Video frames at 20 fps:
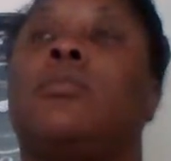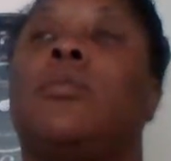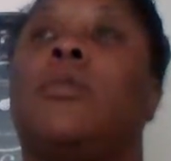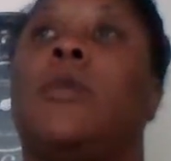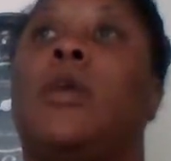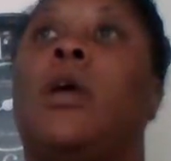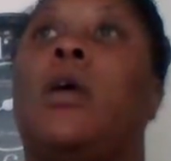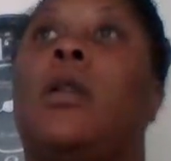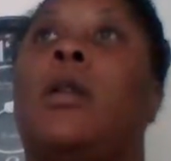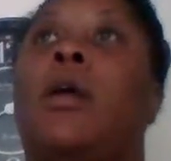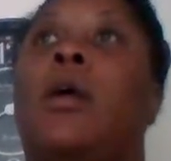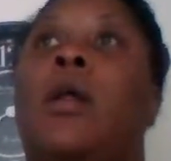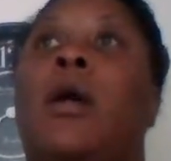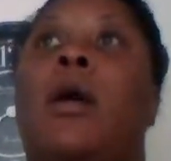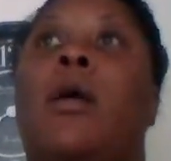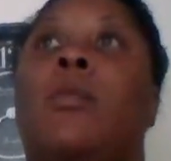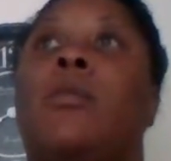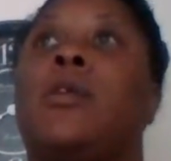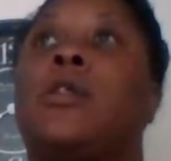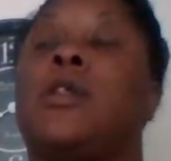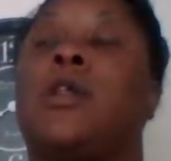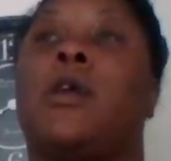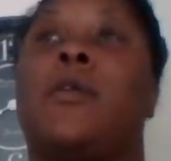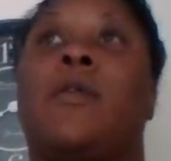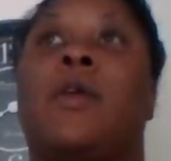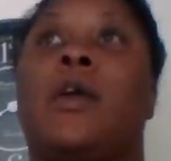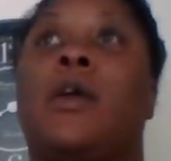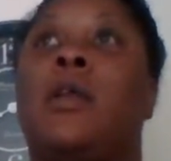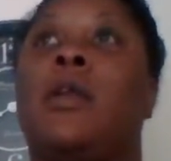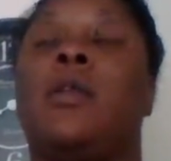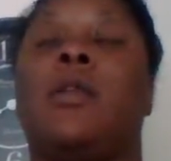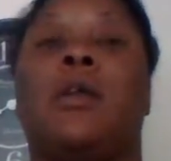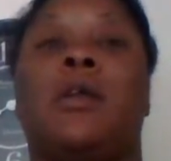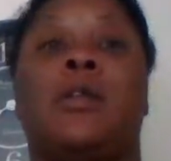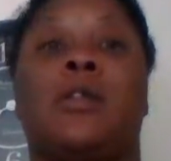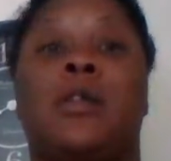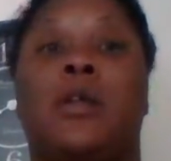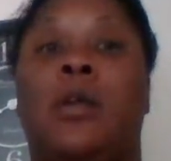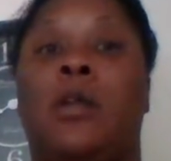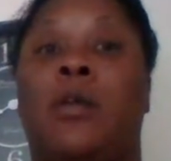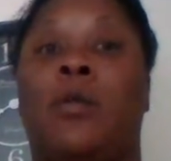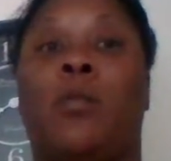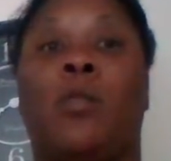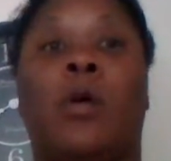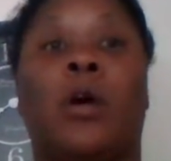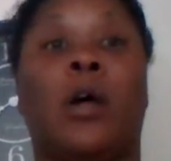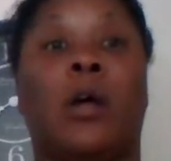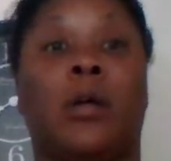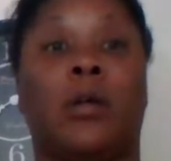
and that I wasn't giving anything to anyone.